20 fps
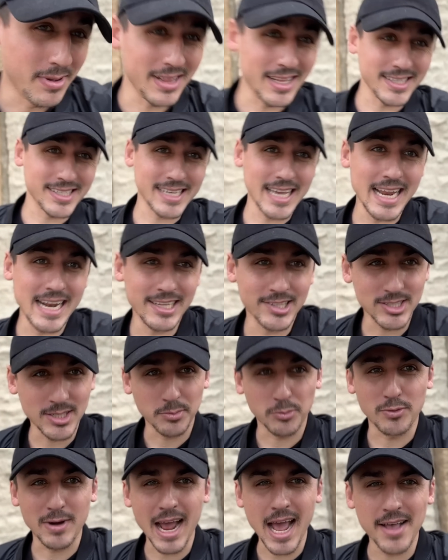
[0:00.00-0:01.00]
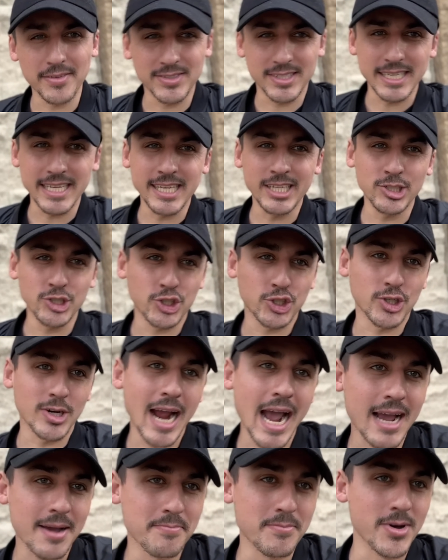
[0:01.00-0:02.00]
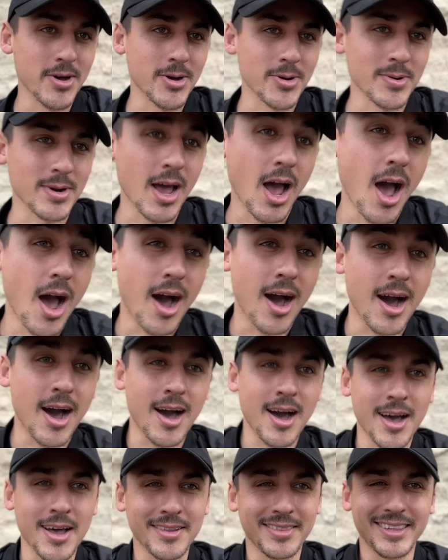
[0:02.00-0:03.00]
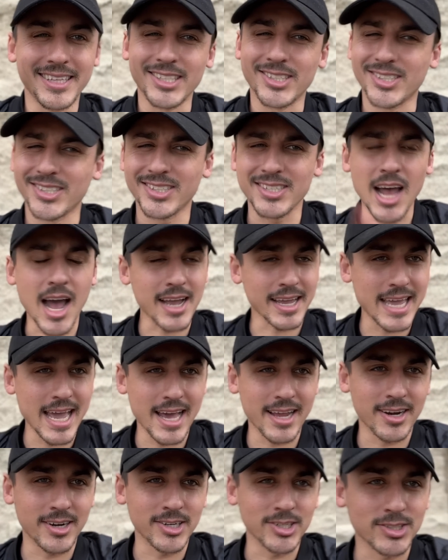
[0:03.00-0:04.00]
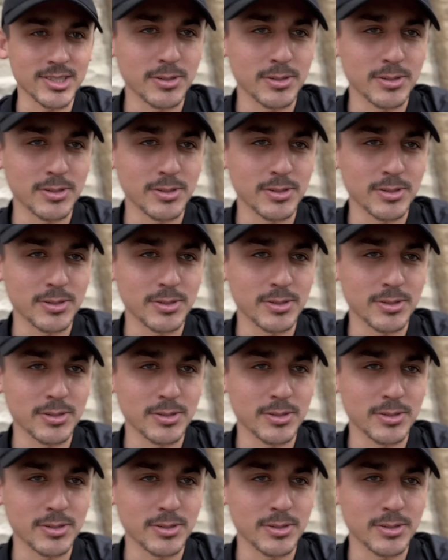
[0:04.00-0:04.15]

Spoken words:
let's get in some revs in track mode on the stock headers